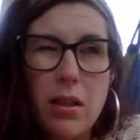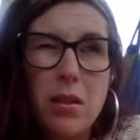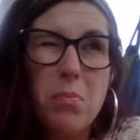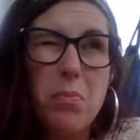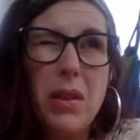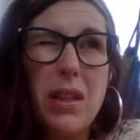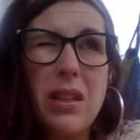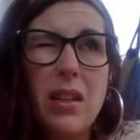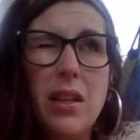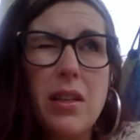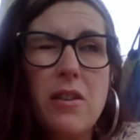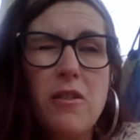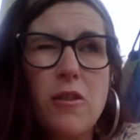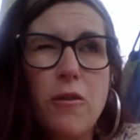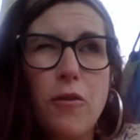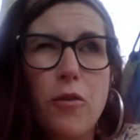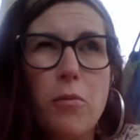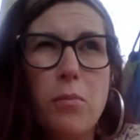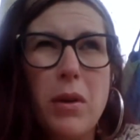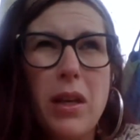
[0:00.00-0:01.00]
It'd be nice
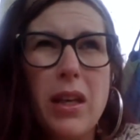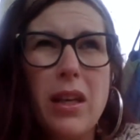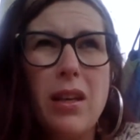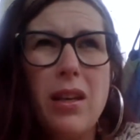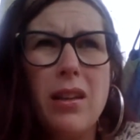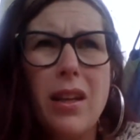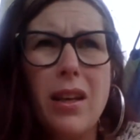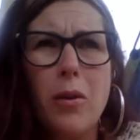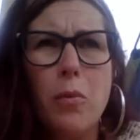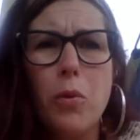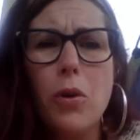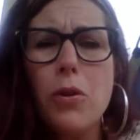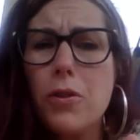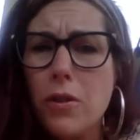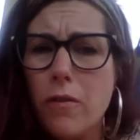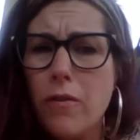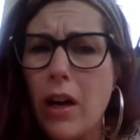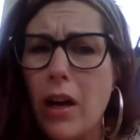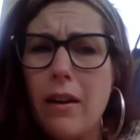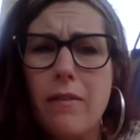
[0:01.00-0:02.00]
for me. Like, we're
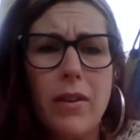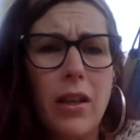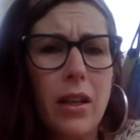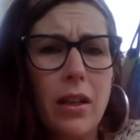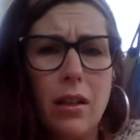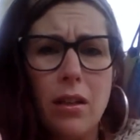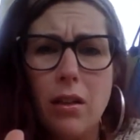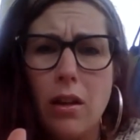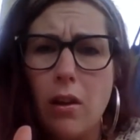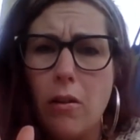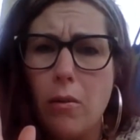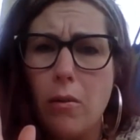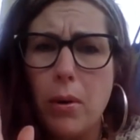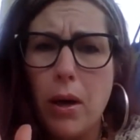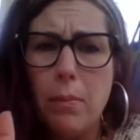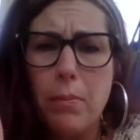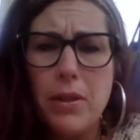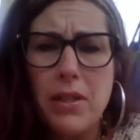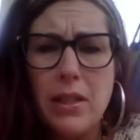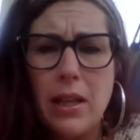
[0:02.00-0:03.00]
surviving, you know,
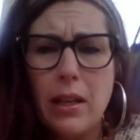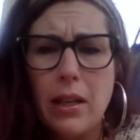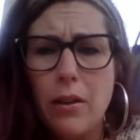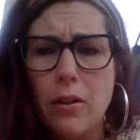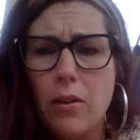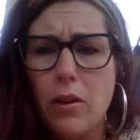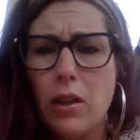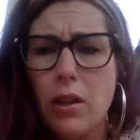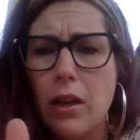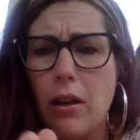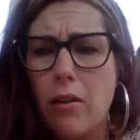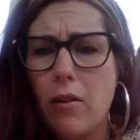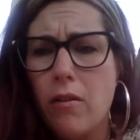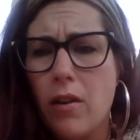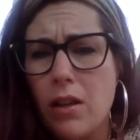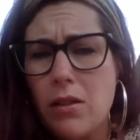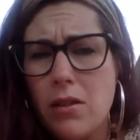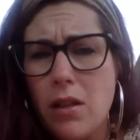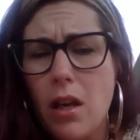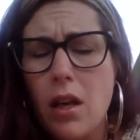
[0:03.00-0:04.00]
Papa's taking good care of
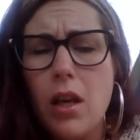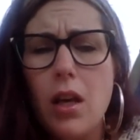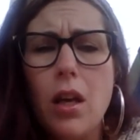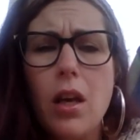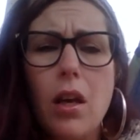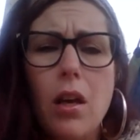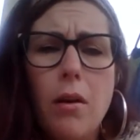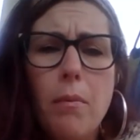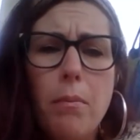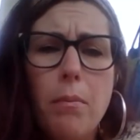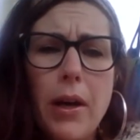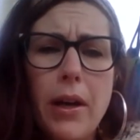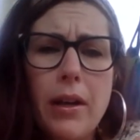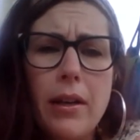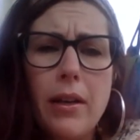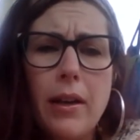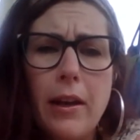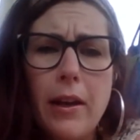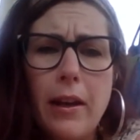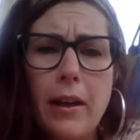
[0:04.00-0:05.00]
us,
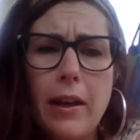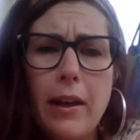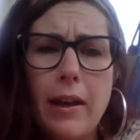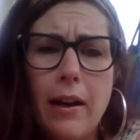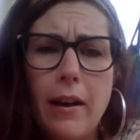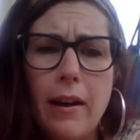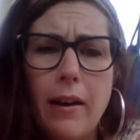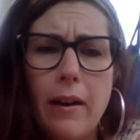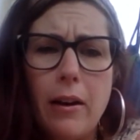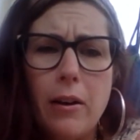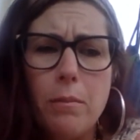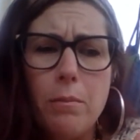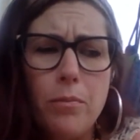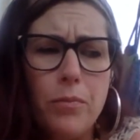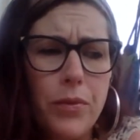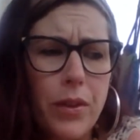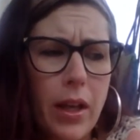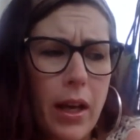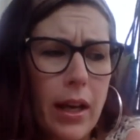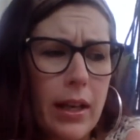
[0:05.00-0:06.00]
but
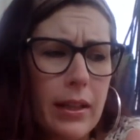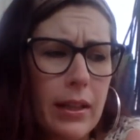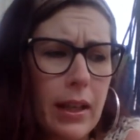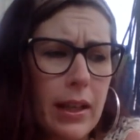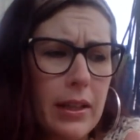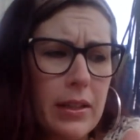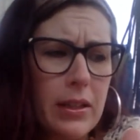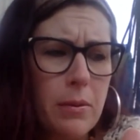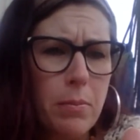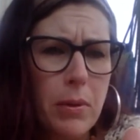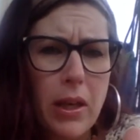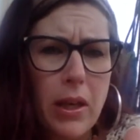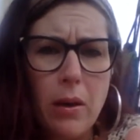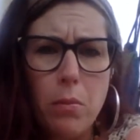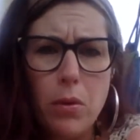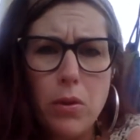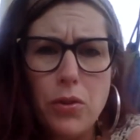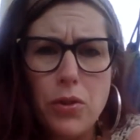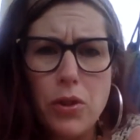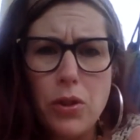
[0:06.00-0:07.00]
I'd like to be
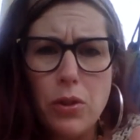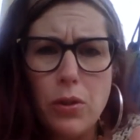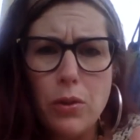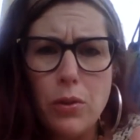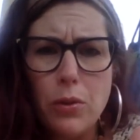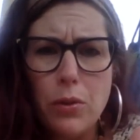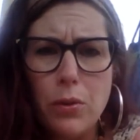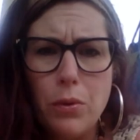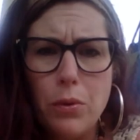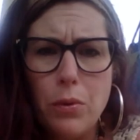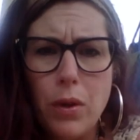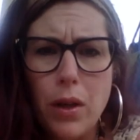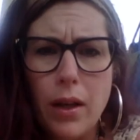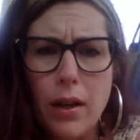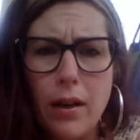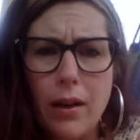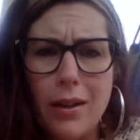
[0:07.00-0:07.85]
able to